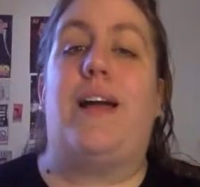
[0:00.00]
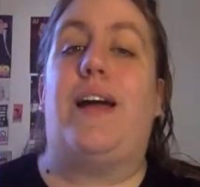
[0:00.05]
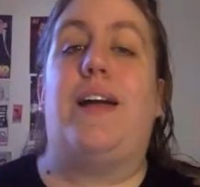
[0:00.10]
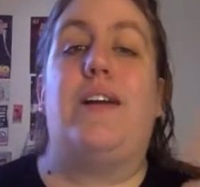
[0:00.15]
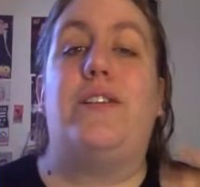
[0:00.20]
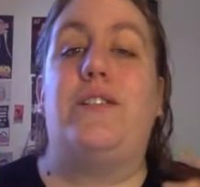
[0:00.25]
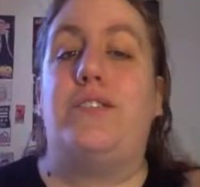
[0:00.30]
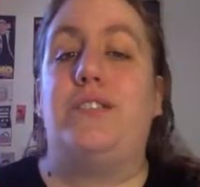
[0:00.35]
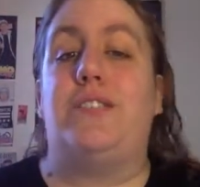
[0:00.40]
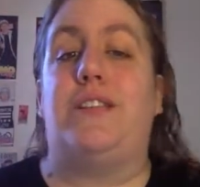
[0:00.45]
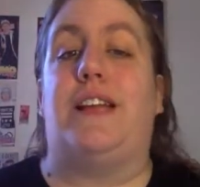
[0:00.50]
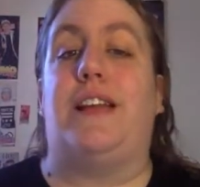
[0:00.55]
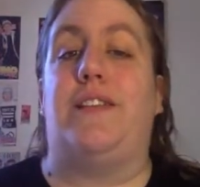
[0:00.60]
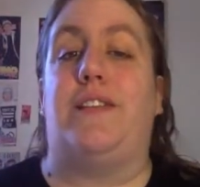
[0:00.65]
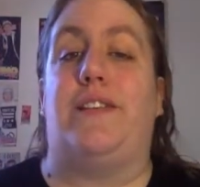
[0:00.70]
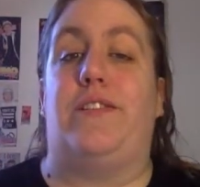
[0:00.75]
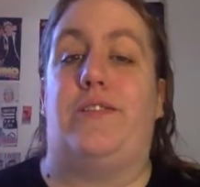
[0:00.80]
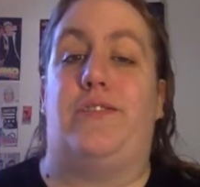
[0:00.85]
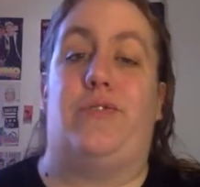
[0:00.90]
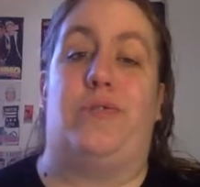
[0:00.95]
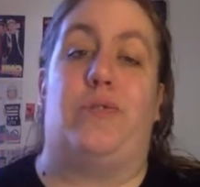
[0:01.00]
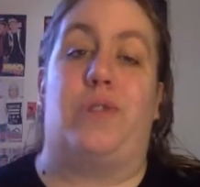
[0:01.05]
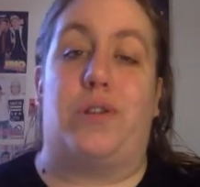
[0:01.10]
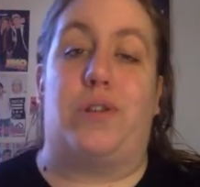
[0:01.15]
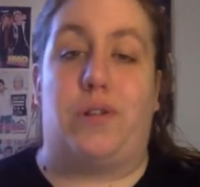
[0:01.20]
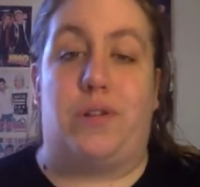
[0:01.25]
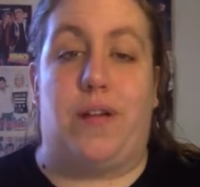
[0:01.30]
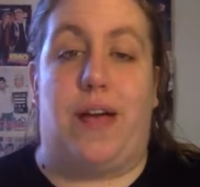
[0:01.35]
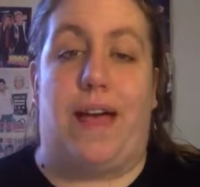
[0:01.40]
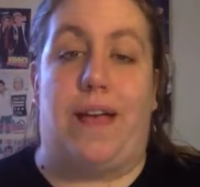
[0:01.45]
I understand the
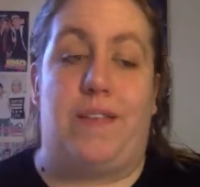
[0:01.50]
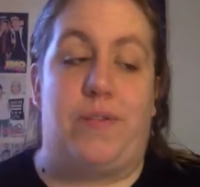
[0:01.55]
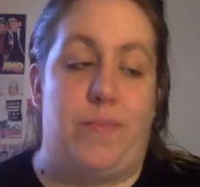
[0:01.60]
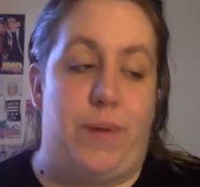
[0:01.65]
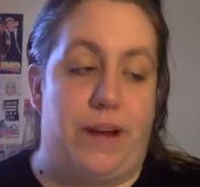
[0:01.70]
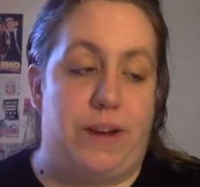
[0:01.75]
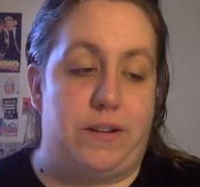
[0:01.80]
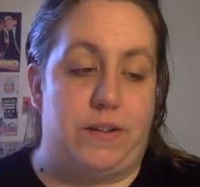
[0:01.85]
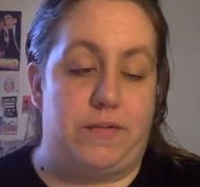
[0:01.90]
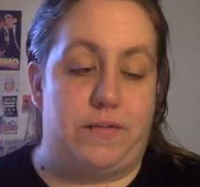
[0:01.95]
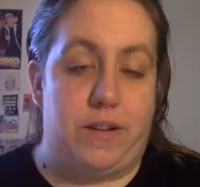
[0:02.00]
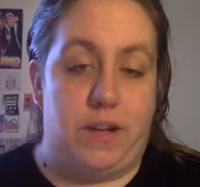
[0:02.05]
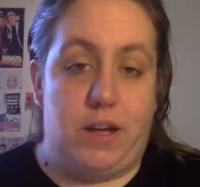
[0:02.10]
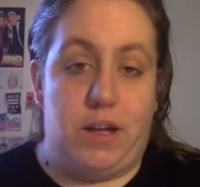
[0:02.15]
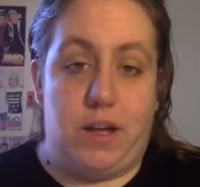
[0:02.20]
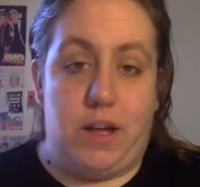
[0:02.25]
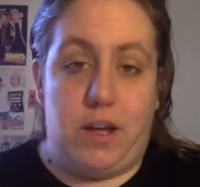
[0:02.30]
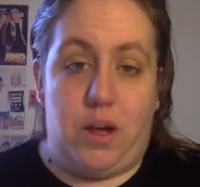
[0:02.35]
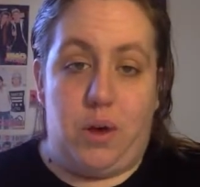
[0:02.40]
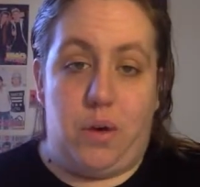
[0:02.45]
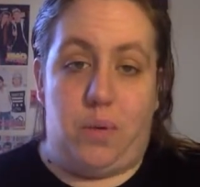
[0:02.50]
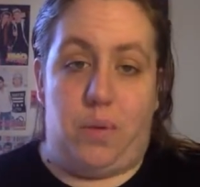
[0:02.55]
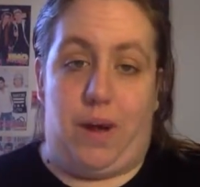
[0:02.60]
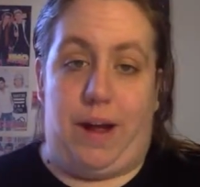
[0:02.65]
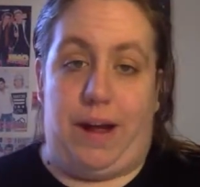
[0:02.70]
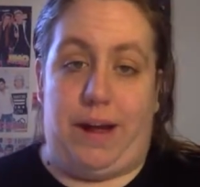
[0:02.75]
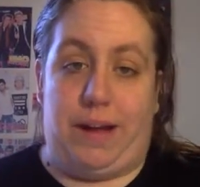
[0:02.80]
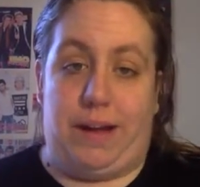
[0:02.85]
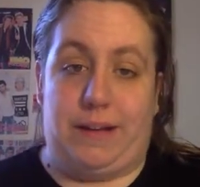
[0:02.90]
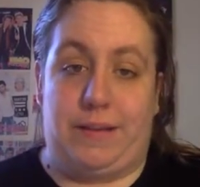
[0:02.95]
historical aspect of
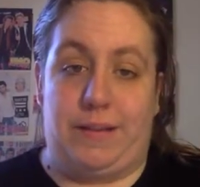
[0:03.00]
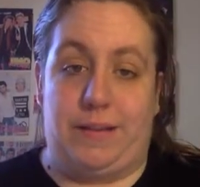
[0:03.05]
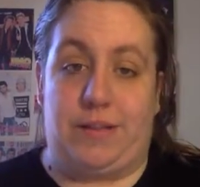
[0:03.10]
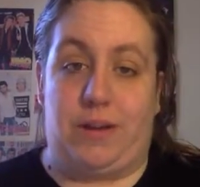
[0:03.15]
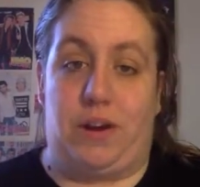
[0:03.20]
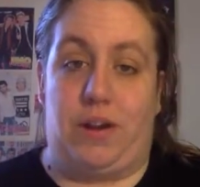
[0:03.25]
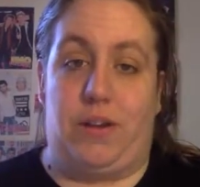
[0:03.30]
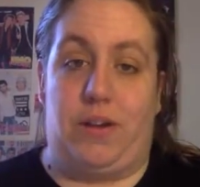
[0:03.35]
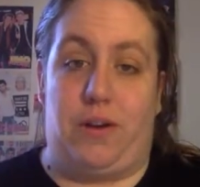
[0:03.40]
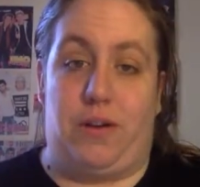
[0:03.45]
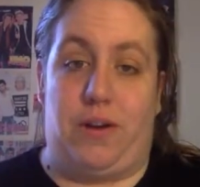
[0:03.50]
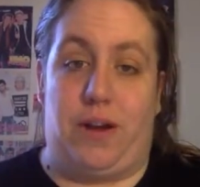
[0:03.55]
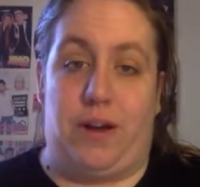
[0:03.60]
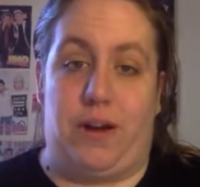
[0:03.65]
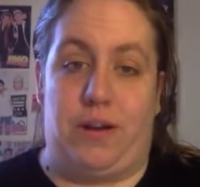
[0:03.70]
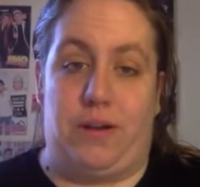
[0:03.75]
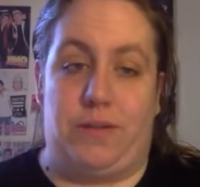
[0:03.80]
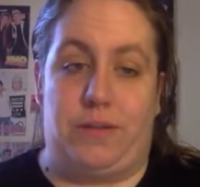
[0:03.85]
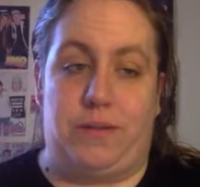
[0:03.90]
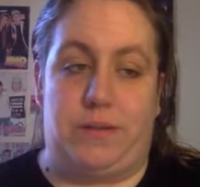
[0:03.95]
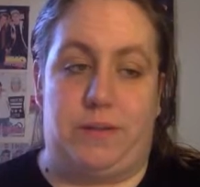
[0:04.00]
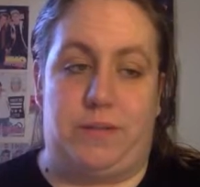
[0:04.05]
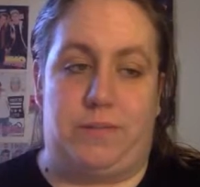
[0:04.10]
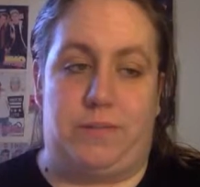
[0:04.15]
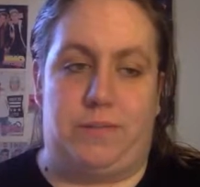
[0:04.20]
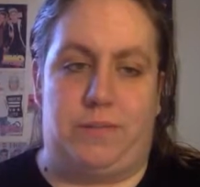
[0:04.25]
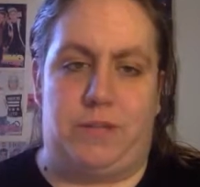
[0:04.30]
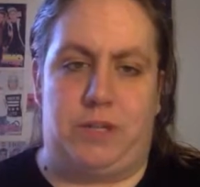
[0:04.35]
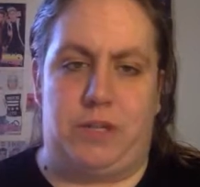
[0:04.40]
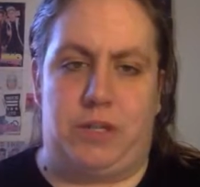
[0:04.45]
why Scarlett O'Hara was
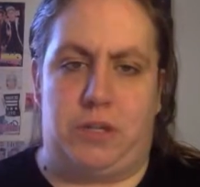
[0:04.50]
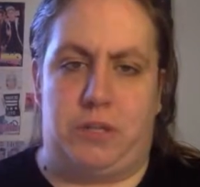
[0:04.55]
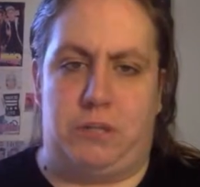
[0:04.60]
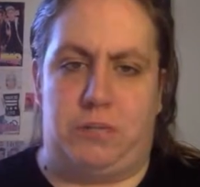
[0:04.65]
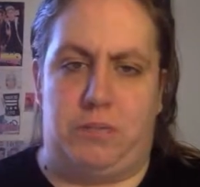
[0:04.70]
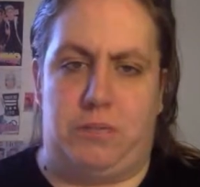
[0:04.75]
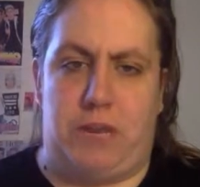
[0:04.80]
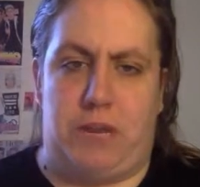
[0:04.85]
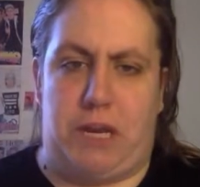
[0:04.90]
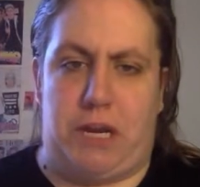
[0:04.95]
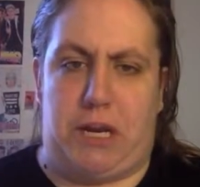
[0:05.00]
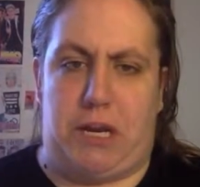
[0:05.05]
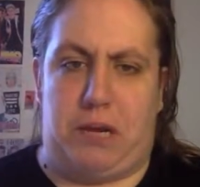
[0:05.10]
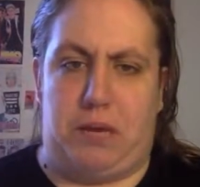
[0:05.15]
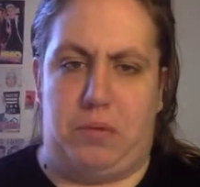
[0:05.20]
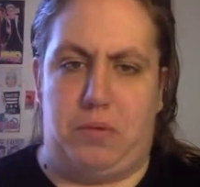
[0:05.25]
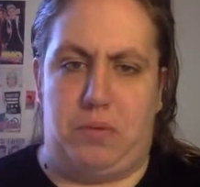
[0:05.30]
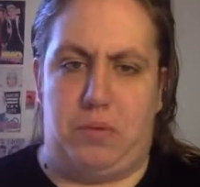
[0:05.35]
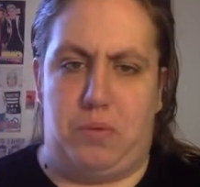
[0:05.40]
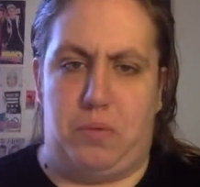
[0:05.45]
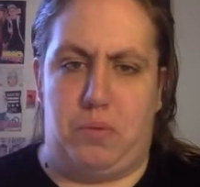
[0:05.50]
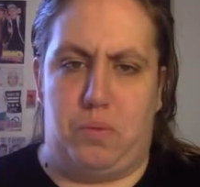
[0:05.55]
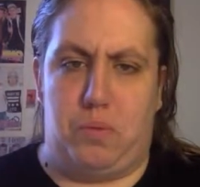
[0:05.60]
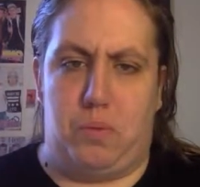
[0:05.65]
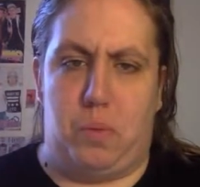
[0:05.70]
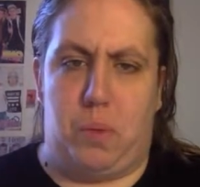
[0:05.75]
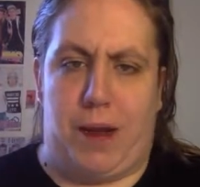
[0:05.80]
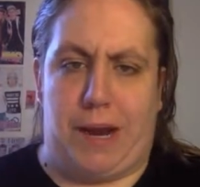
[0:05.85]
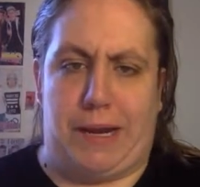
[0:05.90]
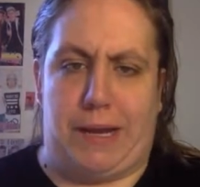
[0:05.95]
such a needy,
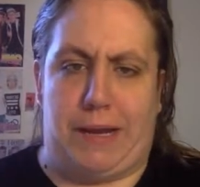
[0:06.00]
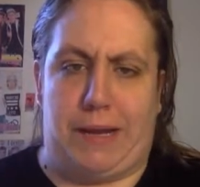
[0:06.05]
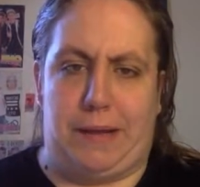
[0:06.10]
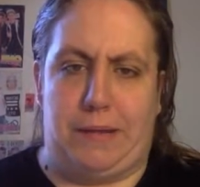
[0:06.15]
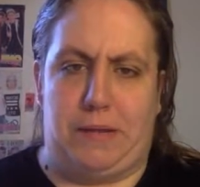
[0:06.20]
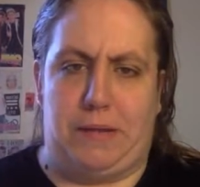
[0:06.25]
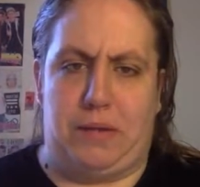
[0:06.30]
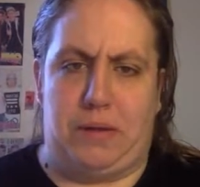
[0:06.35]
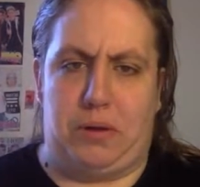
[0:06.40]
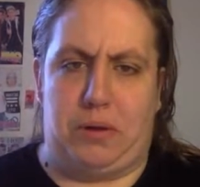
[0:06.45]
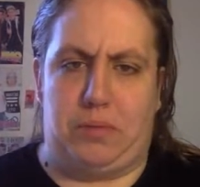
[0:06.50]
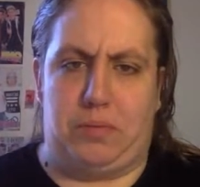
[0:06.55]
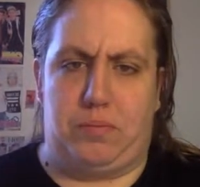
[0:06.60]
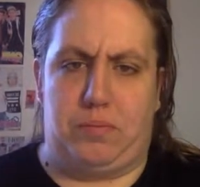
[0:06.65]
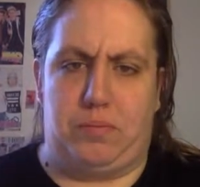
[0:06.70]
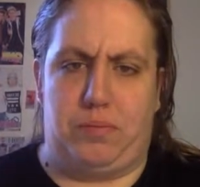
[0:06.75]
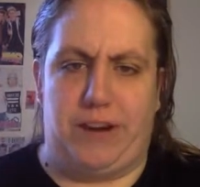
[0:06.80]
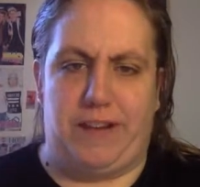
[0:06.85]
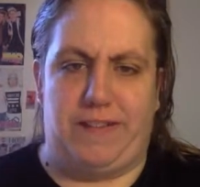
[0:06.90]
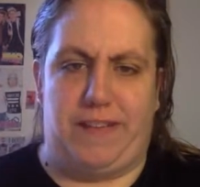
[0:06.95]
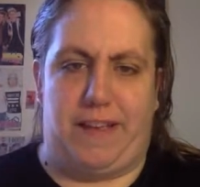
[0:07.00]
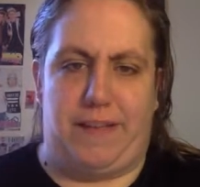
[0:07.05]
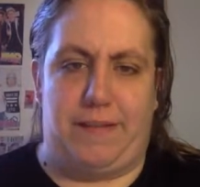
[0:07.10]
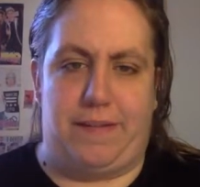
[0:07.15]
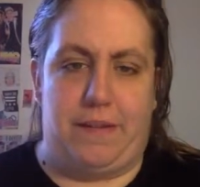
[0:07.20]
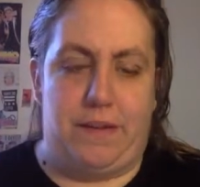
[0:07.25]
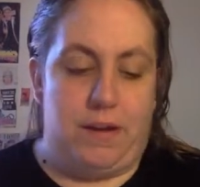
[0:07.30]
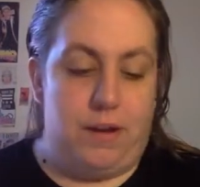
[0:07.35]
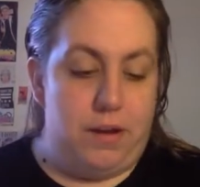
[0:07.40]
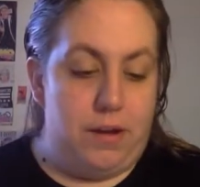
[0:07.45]
whiny little
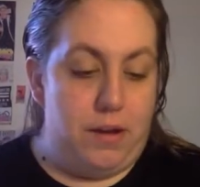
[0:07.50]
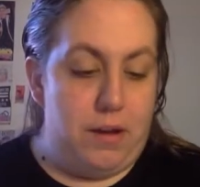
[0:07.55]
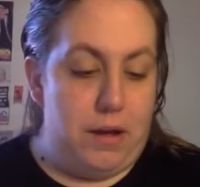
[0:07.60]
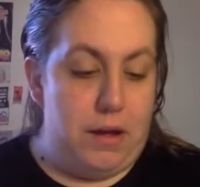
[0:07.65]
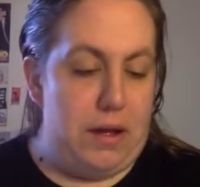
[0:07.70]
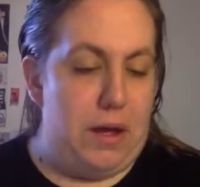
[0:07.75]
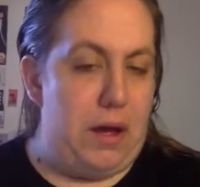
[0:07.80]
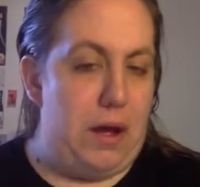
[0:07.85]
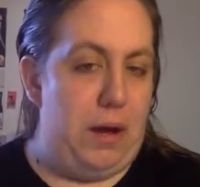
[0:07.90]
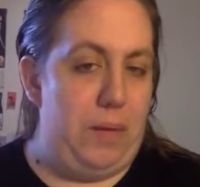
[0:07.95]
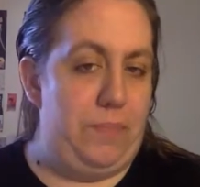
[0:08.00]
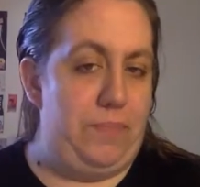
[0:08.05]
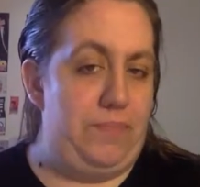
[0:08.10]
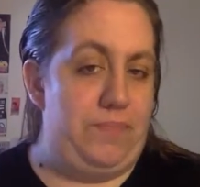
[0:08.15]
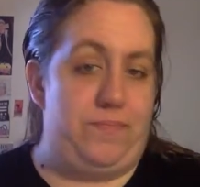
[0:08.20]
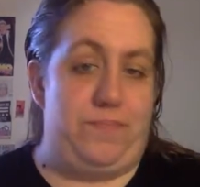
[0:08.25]
princess. Um,